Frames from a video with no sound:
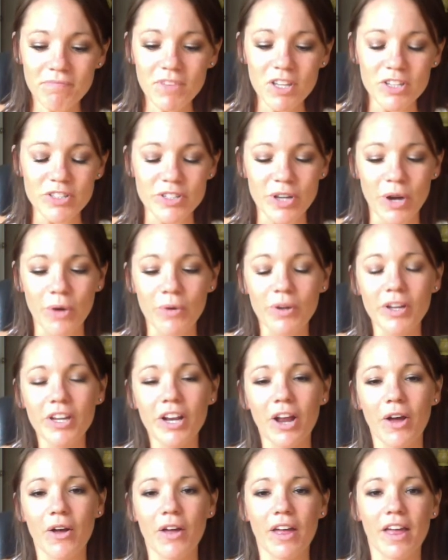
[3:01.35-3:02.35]
So, you
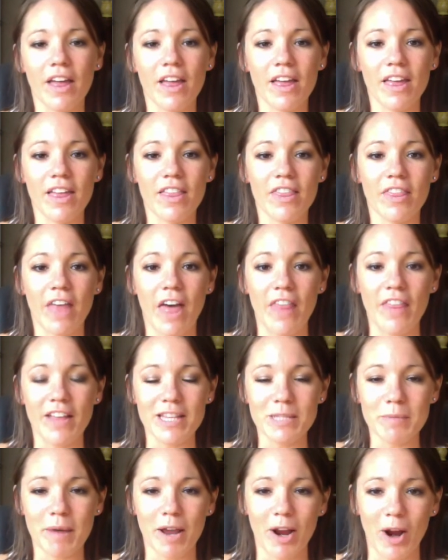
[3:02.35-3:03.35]
know,
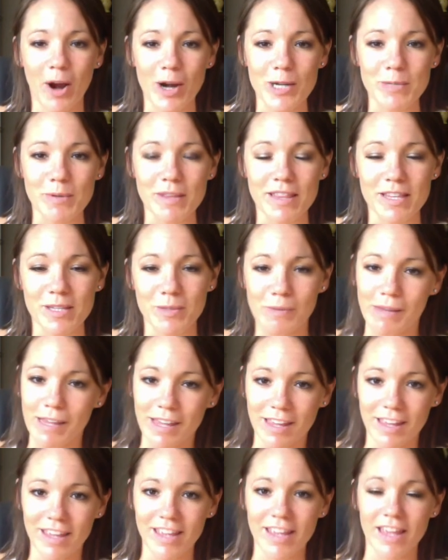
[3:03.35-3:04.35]
that's my encouragement this week
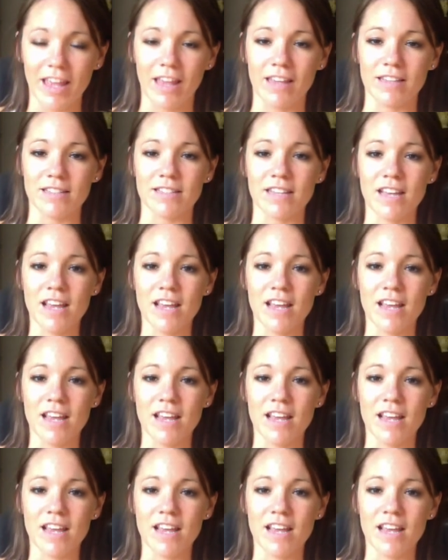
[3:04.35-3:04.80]
is,